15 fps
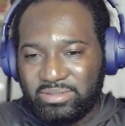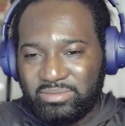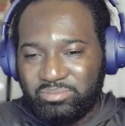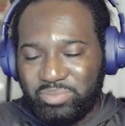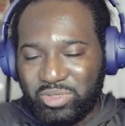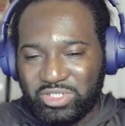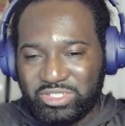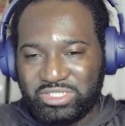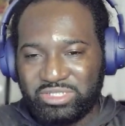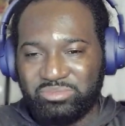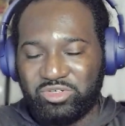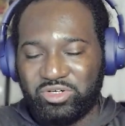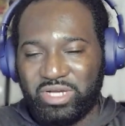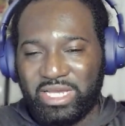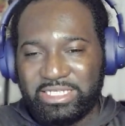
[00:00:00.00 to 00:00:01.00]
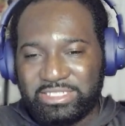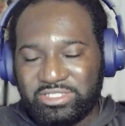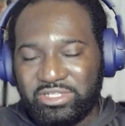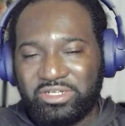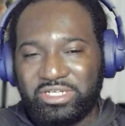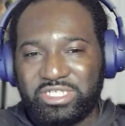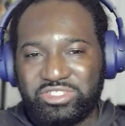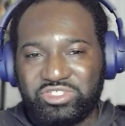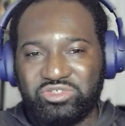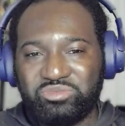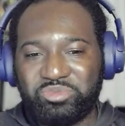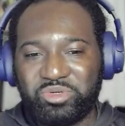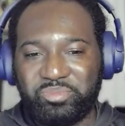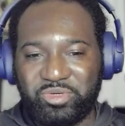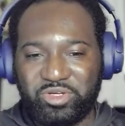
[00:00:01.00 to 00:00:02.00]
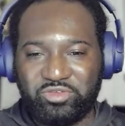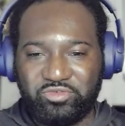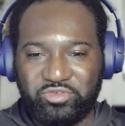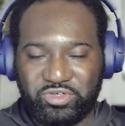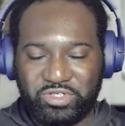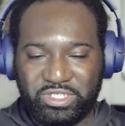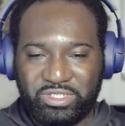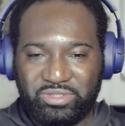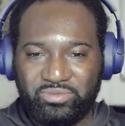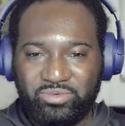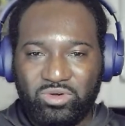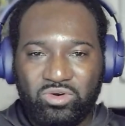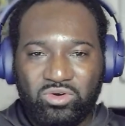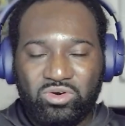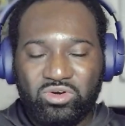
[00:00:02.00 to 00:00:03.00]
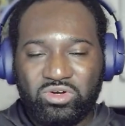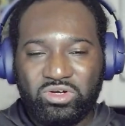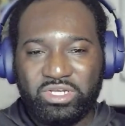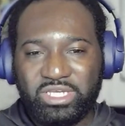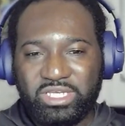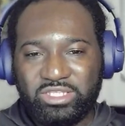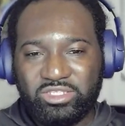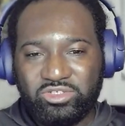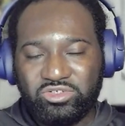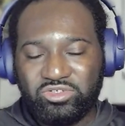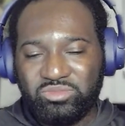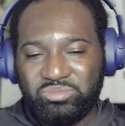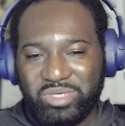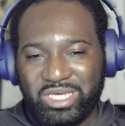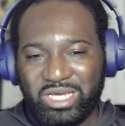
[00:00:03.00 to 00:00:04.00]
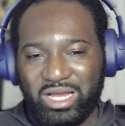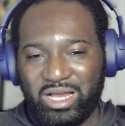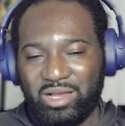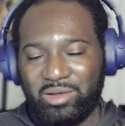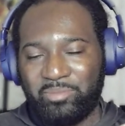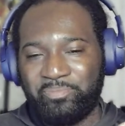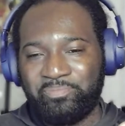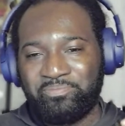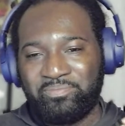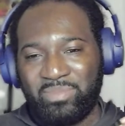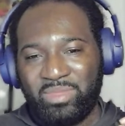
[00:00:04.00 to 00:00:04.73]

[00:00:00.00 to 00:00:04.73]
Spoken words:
possible as long as you're prepared for it, or it could become